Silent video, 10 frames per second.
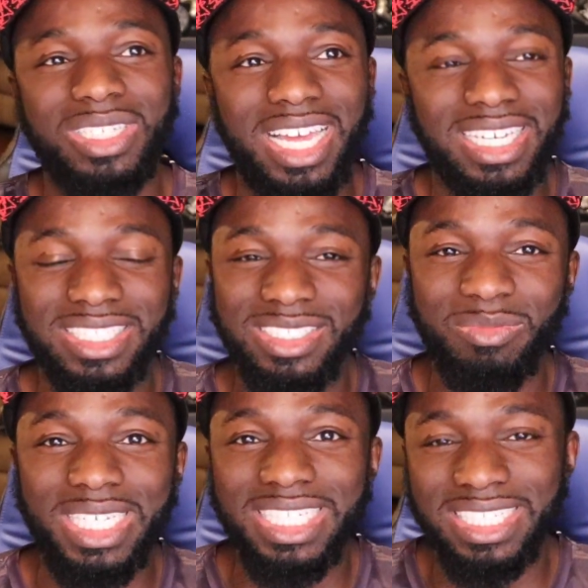like
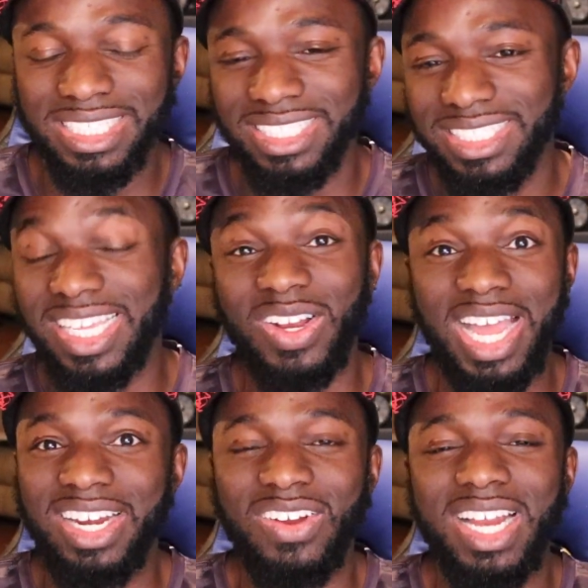immediately. It's
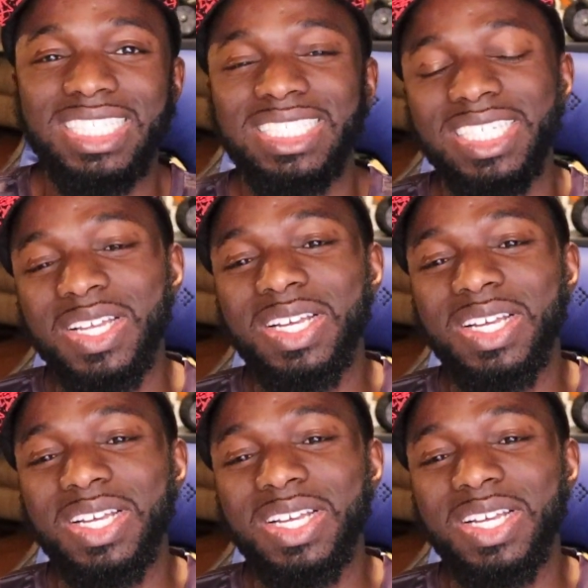kind of crazy.